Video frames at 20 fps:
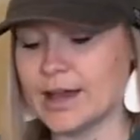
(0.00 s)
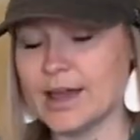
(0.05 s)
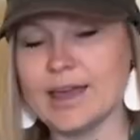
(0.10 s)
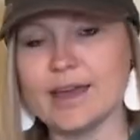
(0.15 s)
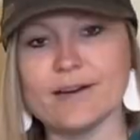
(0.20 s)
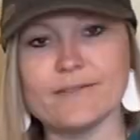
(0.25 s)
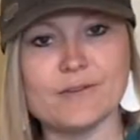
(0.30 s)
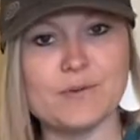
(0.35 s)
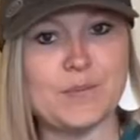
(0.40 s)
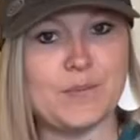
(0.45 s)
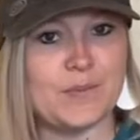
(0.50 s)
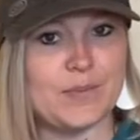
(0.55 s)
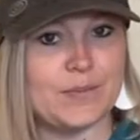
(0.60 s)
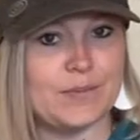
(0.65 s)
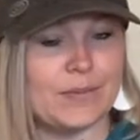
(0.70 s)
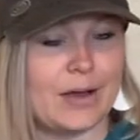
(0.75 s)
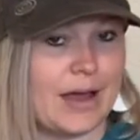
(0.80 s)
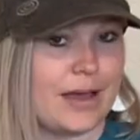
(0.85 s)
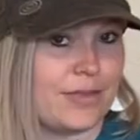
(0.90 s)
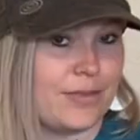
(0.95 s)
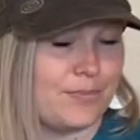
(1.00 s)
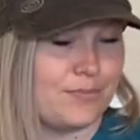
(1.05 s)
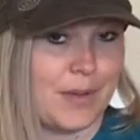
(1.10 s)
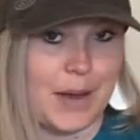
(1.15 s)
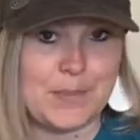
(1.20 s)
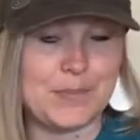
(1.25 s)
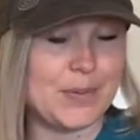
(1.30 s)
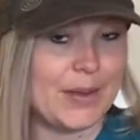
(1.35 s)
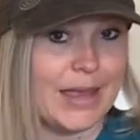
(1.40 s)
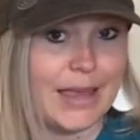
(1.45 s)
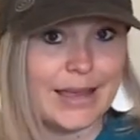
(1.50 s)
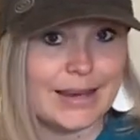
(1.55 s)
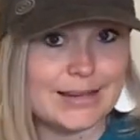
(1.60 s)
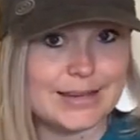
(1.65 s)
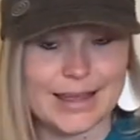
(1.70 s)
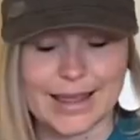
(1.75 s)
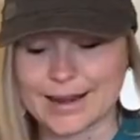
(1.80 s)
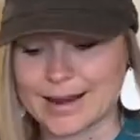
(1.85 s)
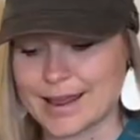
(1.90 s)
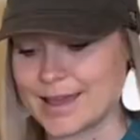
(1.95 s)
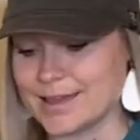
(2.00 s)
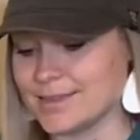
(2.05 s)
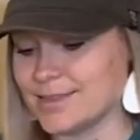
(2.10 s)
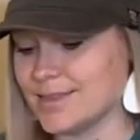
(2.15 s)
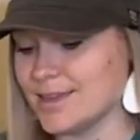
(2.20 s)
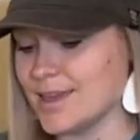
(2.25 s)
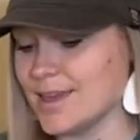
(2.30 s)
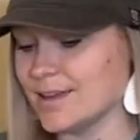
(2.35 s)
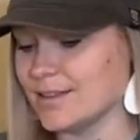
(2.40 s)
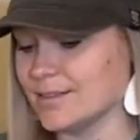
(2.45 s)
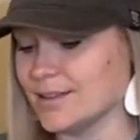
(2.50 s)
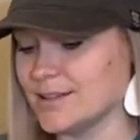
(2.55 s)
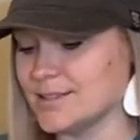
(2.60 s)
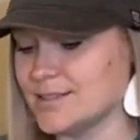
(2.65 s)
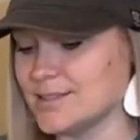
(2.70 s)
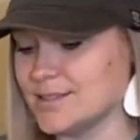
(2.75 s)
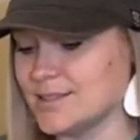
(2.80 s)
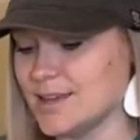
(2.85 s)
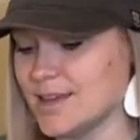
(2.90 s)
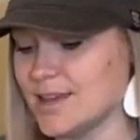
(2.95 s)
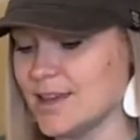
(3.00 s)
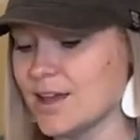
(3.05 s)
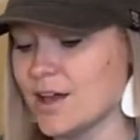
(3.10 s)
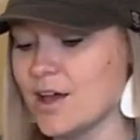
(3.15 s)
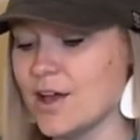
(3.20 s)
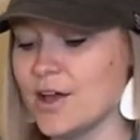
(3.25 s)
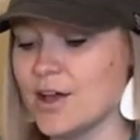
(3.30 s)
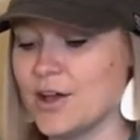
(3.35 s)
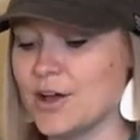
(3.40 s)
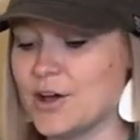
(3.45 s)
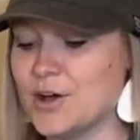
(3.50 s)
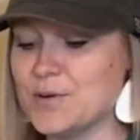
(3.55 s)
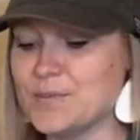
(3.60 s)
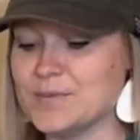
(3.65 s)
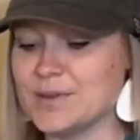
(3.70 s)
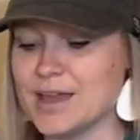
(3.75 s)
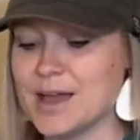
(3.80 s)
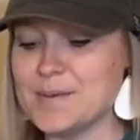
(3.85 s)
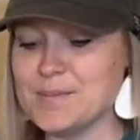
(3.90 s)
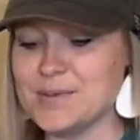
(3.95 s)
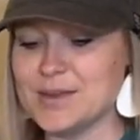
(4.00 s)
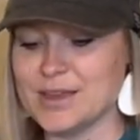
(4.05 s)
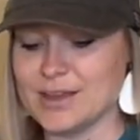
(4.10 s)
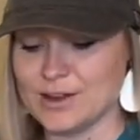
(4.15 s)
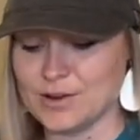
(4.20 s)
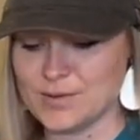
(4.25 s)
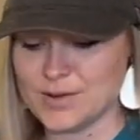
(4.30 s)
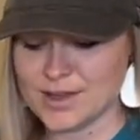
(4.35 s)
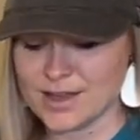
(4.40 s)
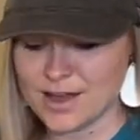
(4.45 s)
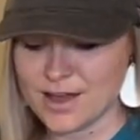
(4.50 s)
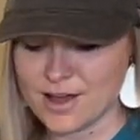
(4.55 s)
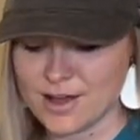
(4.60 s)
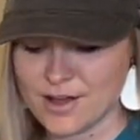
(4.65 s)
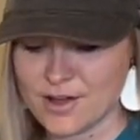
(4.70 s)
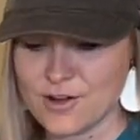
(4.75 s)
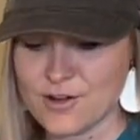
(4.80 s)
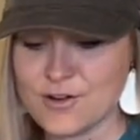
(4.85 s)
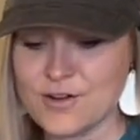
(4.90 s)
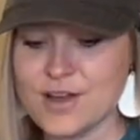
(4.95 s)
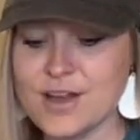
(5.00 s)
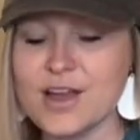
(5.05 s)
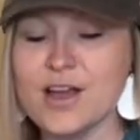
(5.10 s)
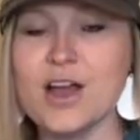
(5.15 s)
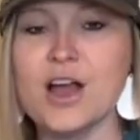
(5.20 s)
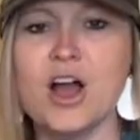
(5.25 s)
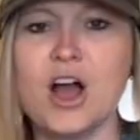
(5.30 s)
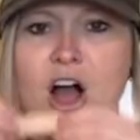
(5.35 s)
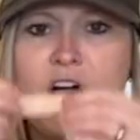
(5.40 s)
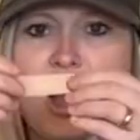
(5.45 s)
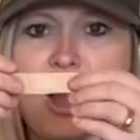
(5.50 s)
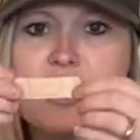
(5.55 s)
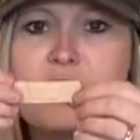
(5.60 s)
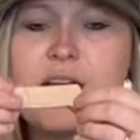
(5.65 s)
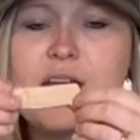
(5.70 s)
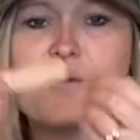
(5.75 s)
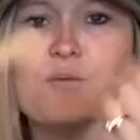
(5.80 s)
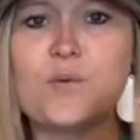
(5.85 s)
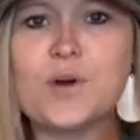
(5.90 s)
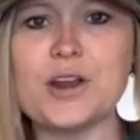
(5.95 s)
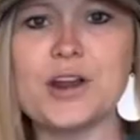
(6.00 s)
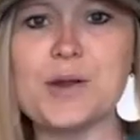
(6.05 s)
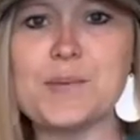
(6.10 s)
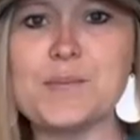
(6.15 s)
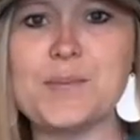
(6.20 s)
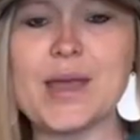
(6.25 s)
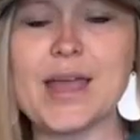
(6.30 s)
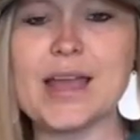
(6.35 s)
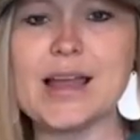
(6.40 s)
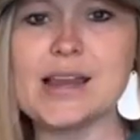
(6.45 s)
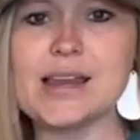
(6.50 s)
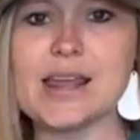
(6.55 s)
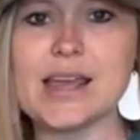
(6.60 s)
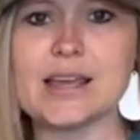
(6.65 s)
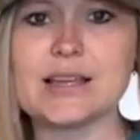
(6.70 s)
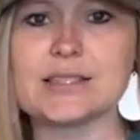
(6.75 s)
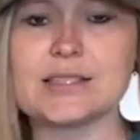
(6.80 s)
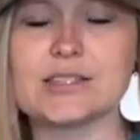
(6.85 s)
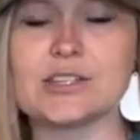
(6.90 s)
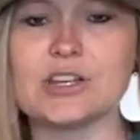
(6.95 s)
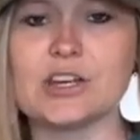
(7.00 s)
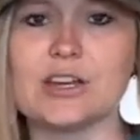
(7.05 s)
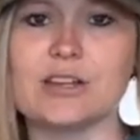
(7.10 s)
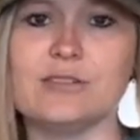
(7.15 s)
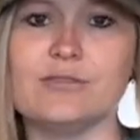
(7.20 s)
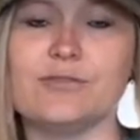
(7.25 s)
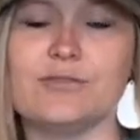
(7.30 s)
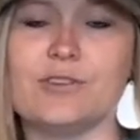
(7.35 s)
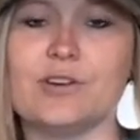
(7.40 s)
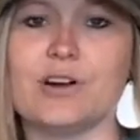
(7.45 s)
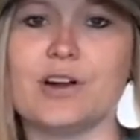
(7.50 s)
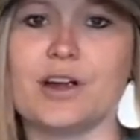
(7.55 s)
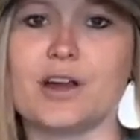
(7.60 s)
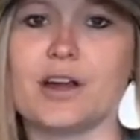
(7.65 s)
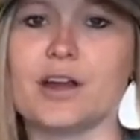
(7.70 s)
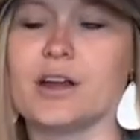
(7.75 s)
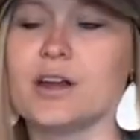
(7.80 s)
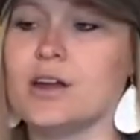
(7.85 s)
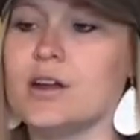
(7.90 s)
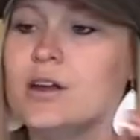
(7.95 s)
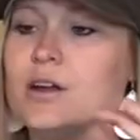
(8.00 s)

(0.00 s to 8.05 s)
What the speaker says: I have a Band-Aid, I think. Let's see. Oh, yep, here we go. All right, what are Band-Aids good for?